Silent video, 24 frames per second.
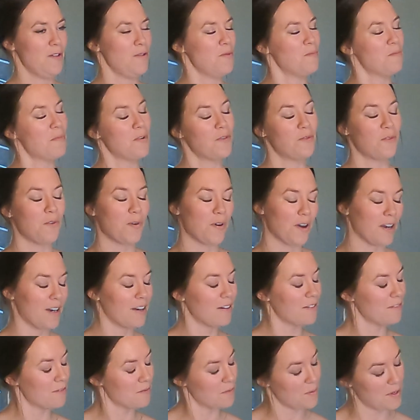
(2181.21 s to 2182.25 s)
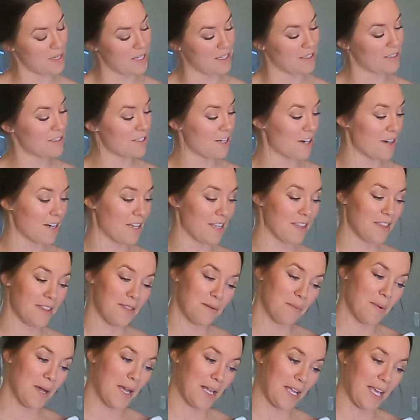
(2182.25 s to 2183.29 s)
Before we started
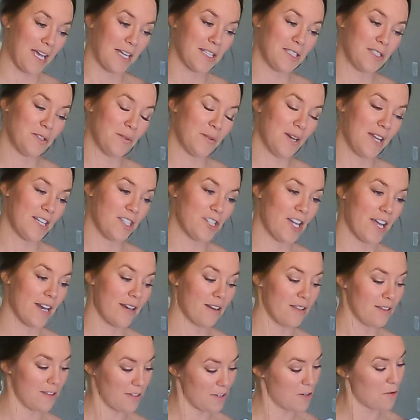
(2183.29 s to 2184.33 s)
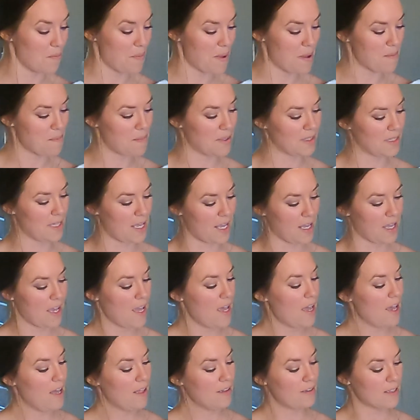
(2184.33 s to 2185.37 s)
the podcast, you and I chatted a little bit, but
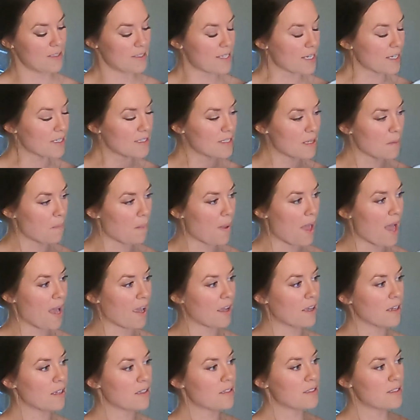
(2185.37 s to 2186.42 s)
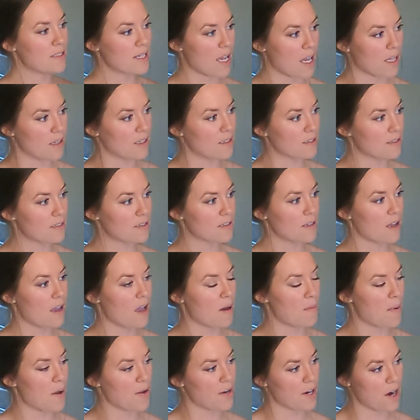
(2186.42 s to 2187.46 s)
let's take a step back. Tell us
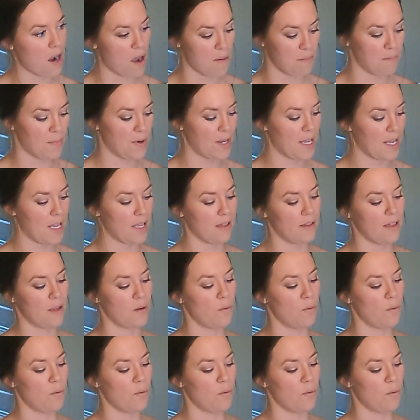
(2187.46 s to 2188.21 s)
about your upbringing.